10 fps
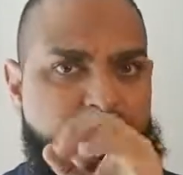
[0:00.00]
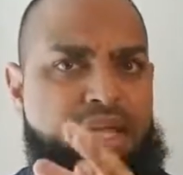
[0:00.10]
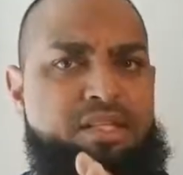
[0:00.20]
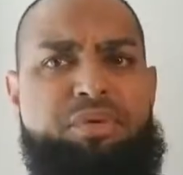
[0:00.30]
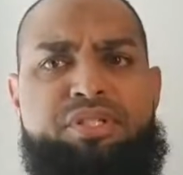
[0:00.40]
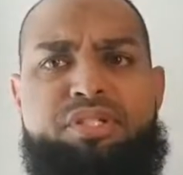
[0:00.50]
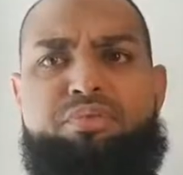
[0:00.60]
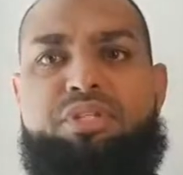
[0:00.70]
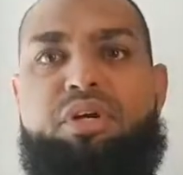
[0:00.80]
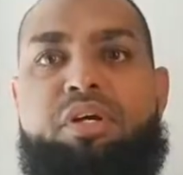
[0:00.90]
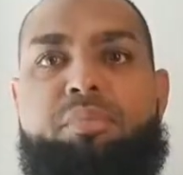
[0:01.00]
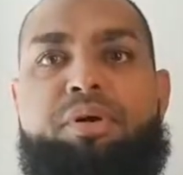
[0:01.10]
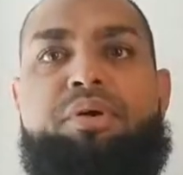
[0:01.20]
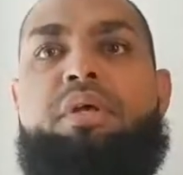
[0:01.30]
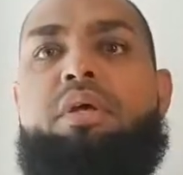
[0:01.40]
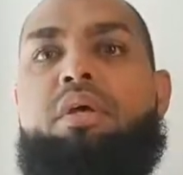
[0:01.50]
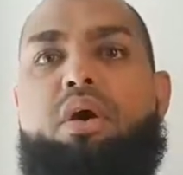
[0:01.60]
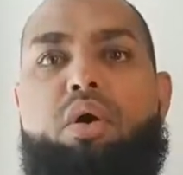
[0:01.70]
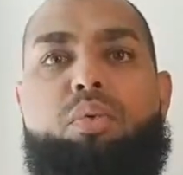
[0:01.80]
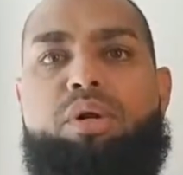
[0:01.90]
As much as we talk about,
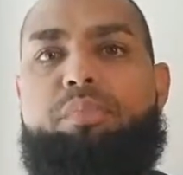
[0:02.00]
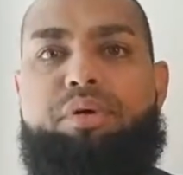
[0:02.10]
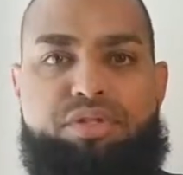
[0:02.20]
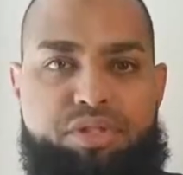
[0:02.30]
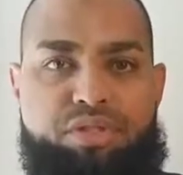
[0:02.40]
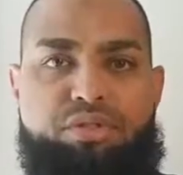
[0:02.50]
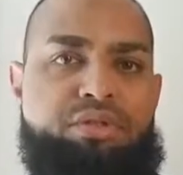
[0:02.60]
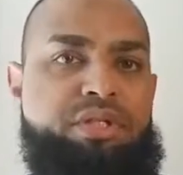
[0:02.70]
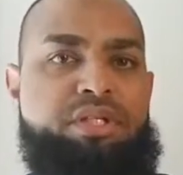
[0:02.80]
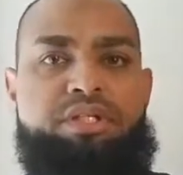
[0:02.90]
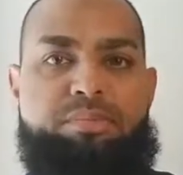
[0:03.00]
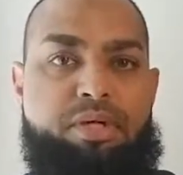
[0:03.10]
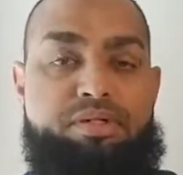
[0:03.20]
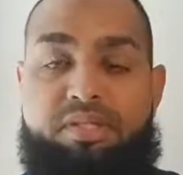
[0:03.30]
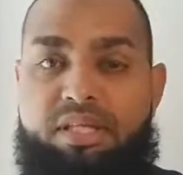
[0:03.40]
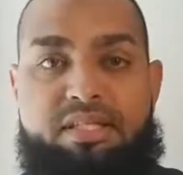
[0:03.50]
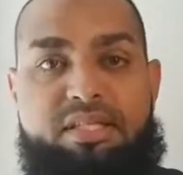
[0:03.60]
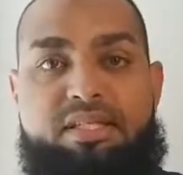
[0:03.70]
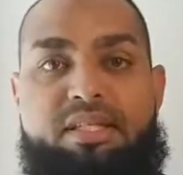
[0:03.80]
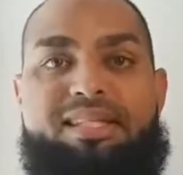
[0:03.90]
oh, what about children and spouses? Yes,
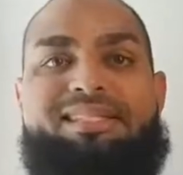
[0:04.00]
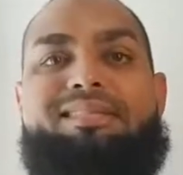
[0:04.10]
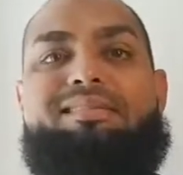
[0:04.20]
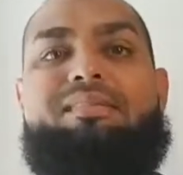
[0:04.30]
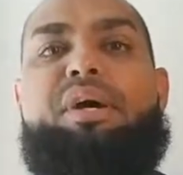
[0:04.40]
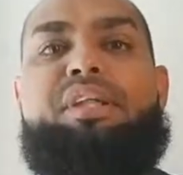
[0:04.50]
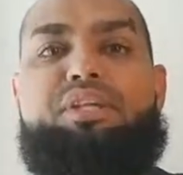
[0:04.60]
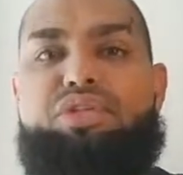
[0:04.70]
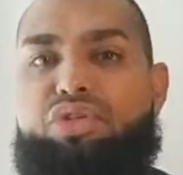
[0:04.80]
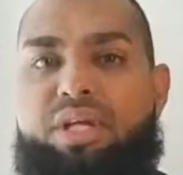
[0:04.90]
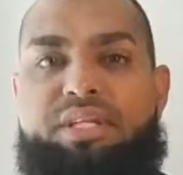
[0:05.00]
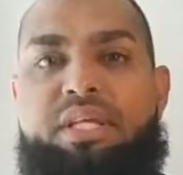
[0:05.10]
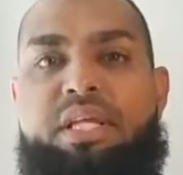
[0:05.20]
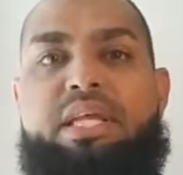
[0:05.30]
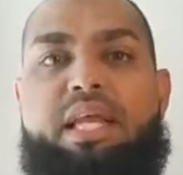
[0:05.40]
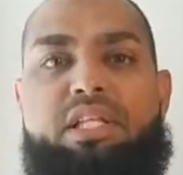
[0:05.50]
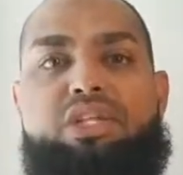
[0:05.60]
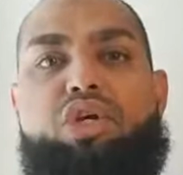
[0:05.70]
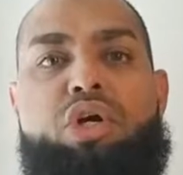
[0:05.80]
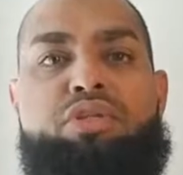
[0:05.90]
this is a systematic trend. It's
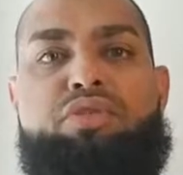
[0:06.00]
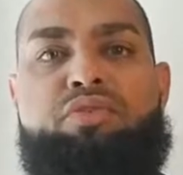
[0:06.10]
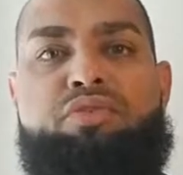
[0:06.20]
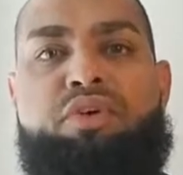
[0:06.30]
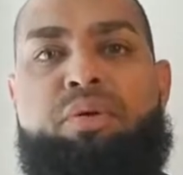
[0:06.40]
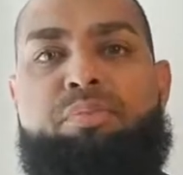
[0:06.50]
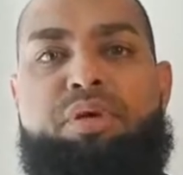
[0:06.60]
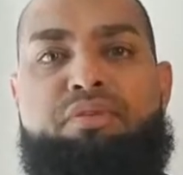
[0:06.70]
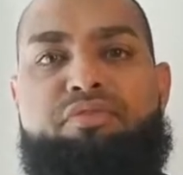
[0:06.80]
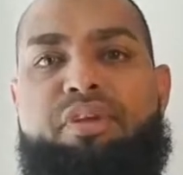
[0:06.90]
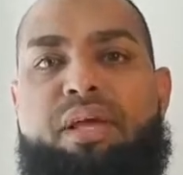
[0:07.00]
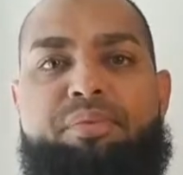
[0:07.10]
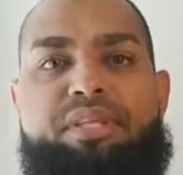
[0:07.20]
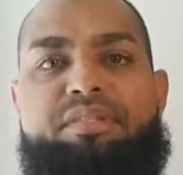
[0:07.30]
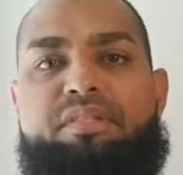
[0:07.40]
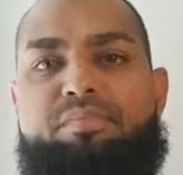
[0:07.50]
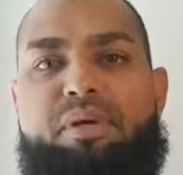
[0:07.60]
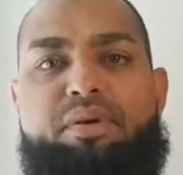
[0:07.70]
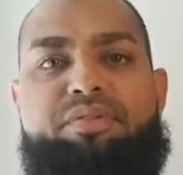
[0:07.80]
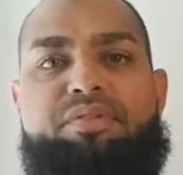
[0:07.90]
gone so far beyond families and
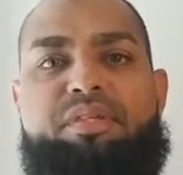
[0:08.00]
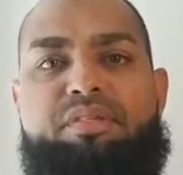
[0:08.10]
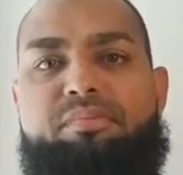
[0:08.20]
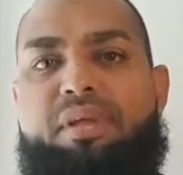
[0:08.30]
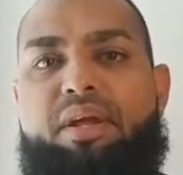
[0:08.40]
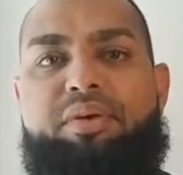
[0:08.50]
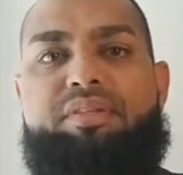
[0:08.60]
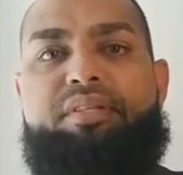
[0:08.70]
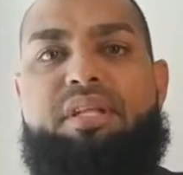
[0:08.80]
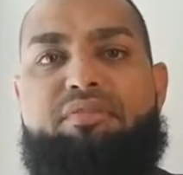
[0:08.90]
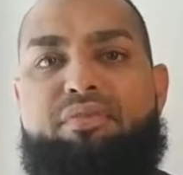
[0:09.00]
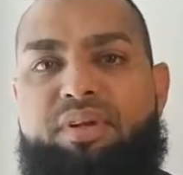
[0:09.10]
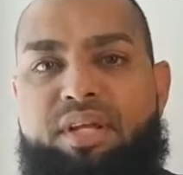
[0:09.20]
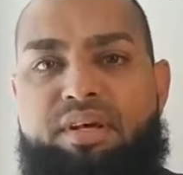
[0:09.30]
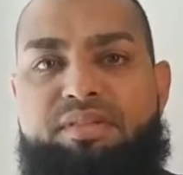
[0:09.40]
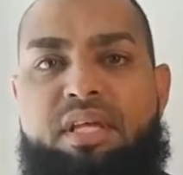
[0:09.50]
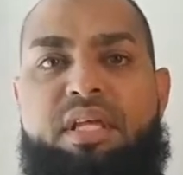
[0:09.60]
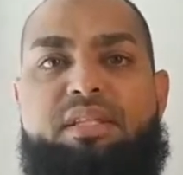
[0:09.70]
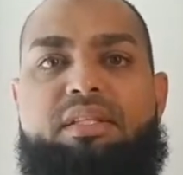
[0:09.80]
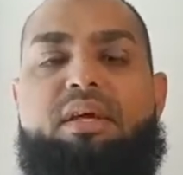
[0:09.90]
spouses and parents and everyone else
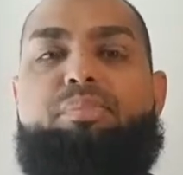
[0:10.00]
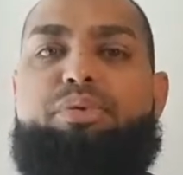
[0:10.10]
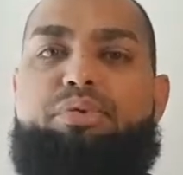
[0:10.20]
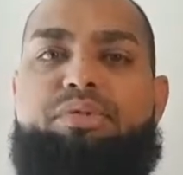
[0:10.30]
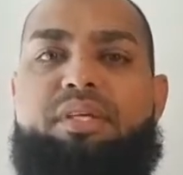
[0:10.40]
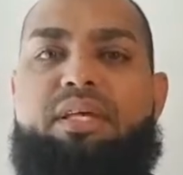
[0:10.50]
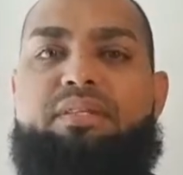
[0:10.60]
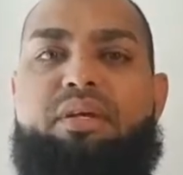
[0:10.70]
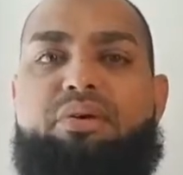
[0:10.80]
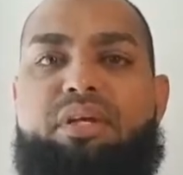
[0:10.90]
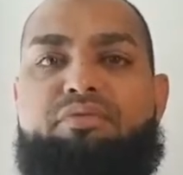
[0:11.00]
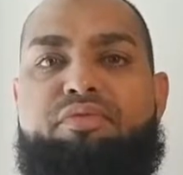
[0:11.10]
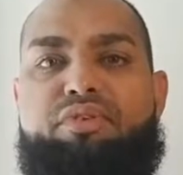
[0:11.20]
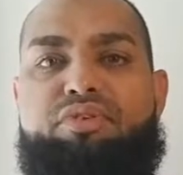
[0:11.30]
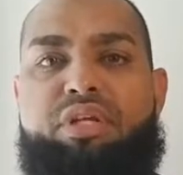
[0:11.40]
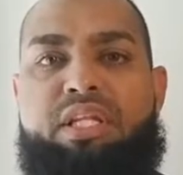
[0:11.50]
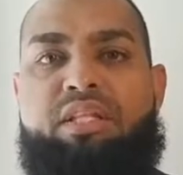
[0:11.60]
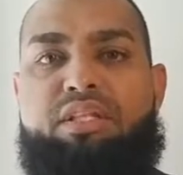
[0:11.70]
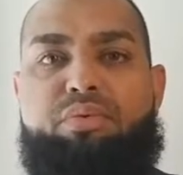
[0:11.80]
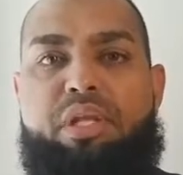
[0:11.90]
that abuse has now
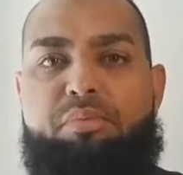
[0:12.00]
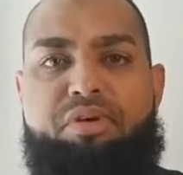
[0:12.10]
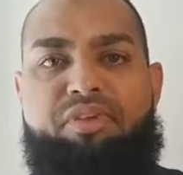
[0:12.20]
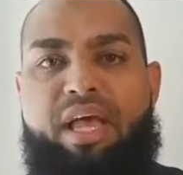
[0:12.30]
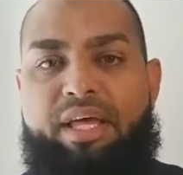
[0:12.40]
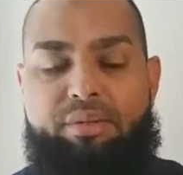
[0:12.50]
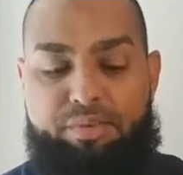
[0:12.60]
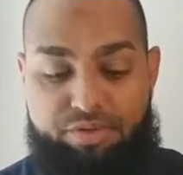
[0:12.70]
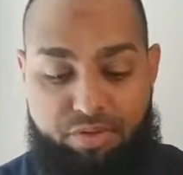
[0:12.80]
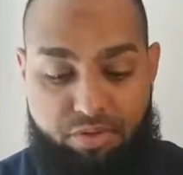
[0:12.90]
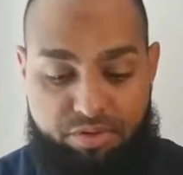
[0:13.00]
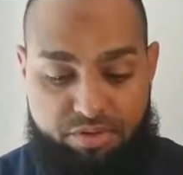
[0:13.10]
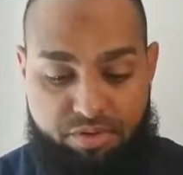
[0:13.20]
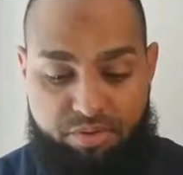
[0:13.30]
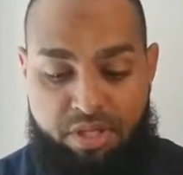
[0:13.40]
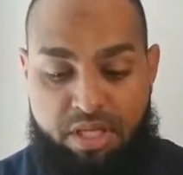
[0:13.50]
infiltrated the realm of animals also.